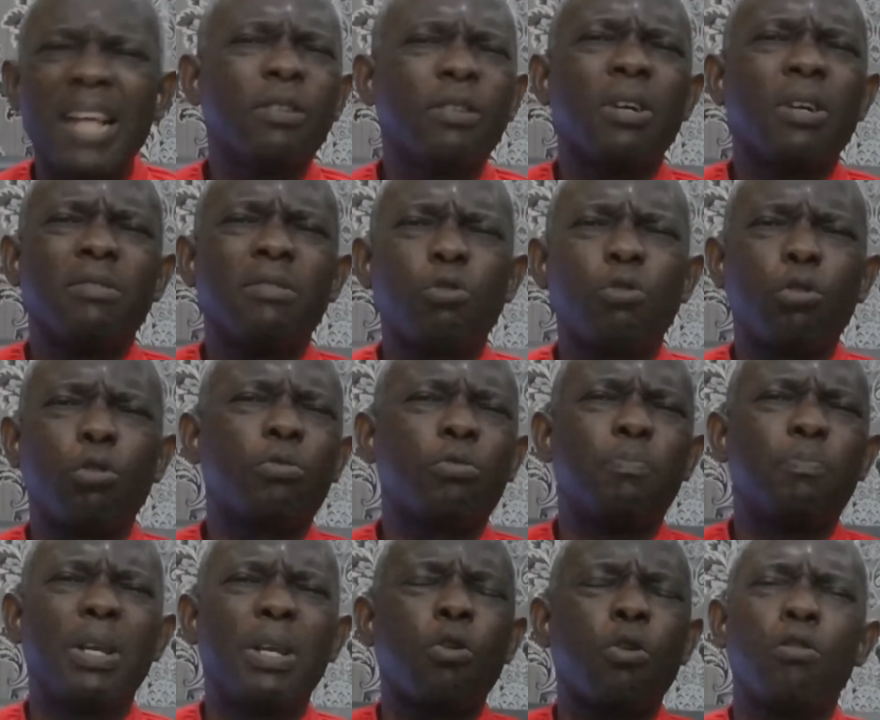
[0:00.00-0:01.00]
just
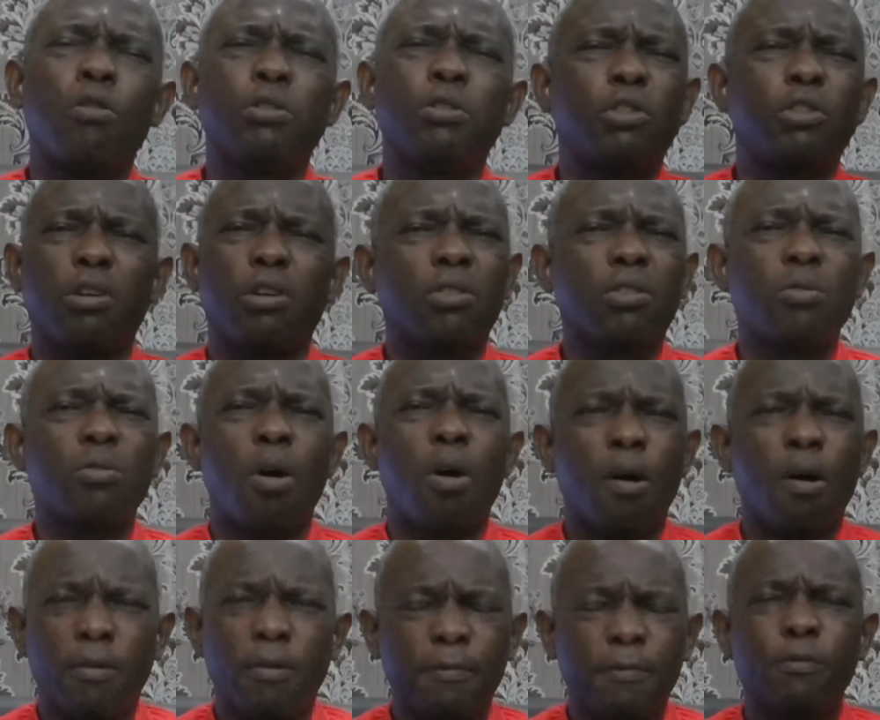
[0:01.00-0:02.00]
be conscious
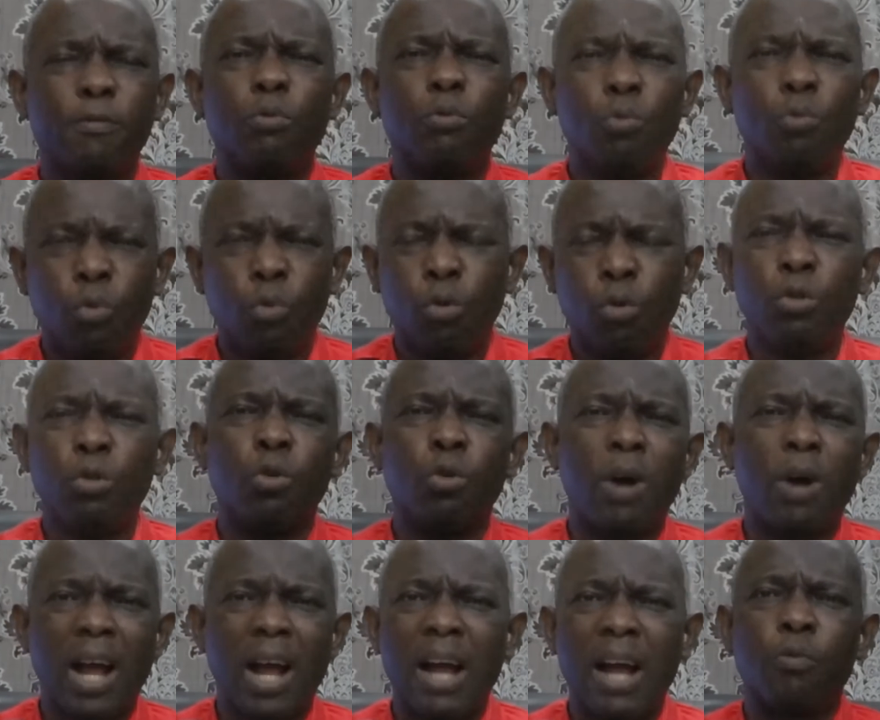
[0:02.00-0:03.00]
of who you
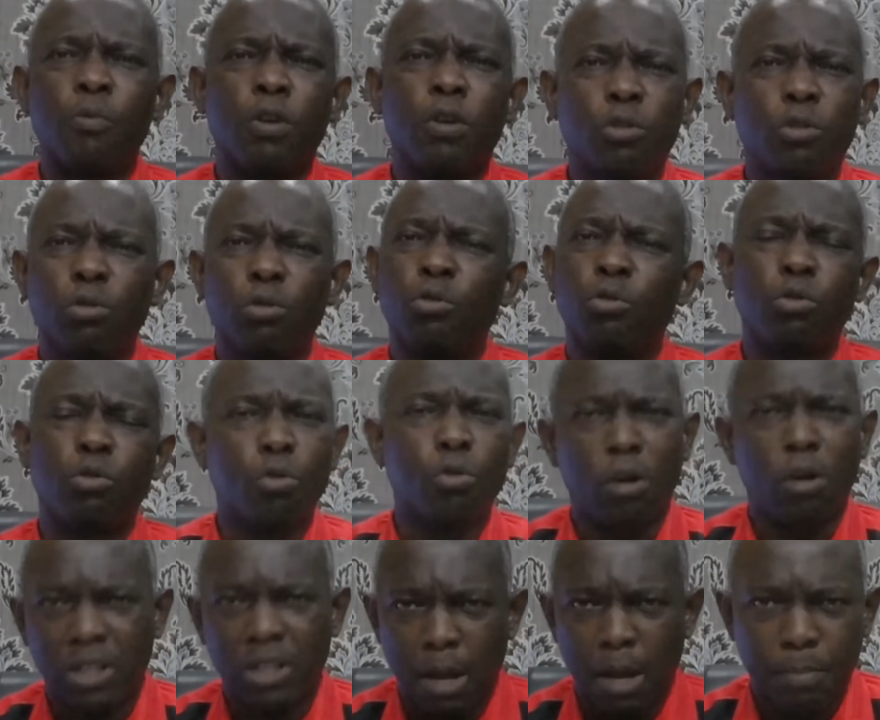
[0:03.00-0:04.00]
are and what you do to
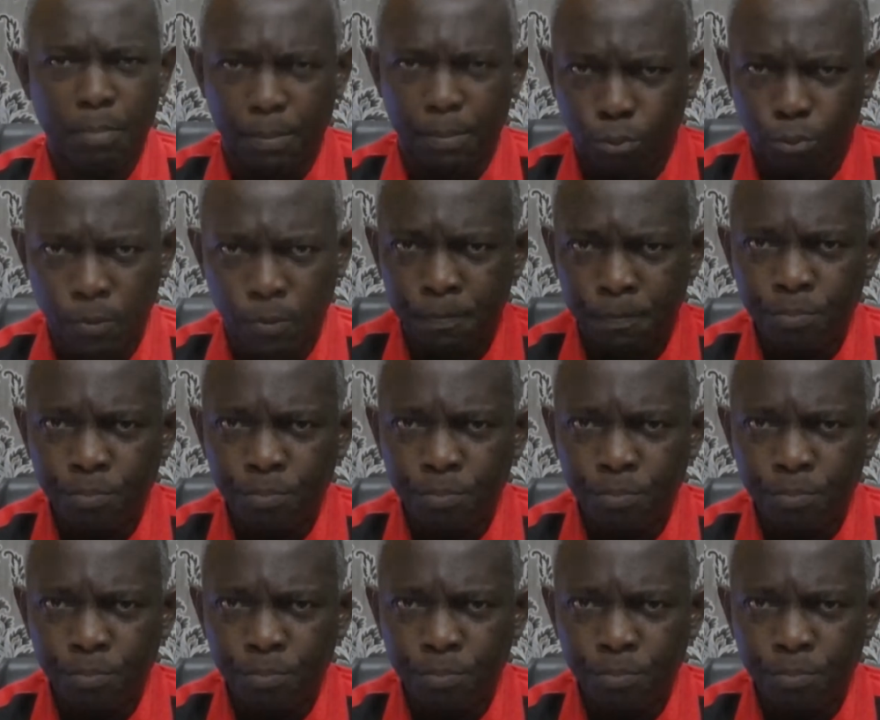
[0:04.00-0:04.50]
other people.